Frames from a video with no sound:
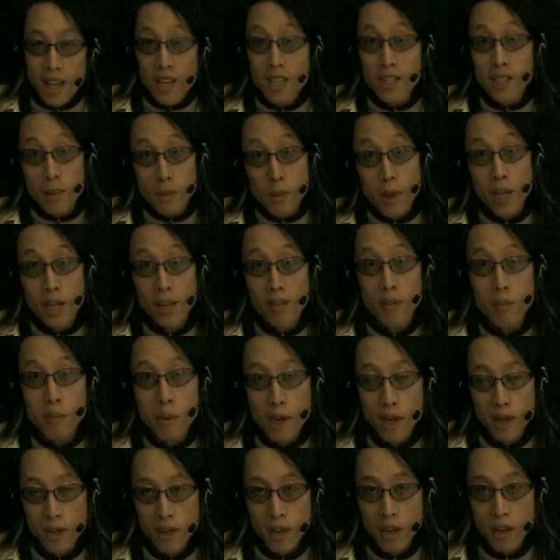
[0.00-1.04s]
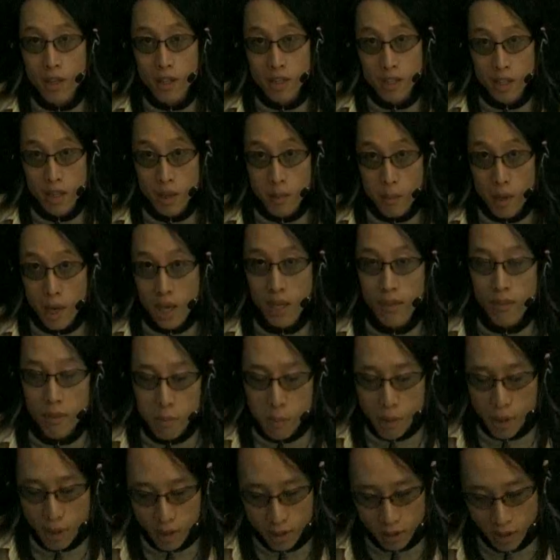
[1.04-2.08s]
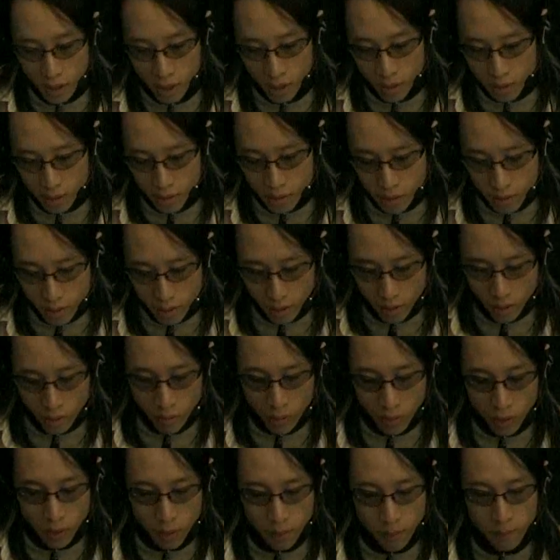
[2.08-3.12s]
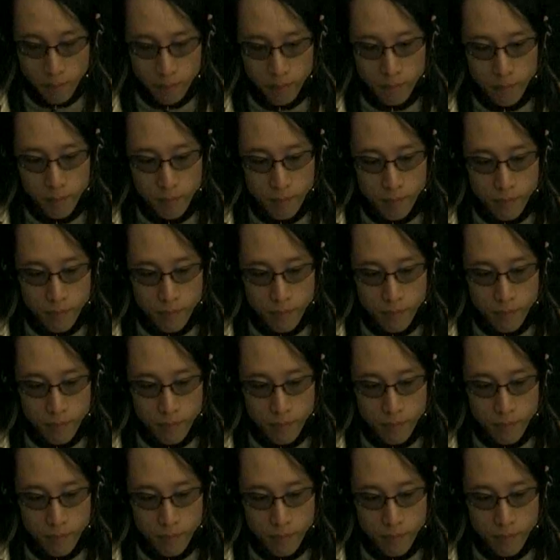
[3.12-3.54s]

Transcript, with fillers: that is the mind of a modern artist. And the mind of a modern artist, you know, um,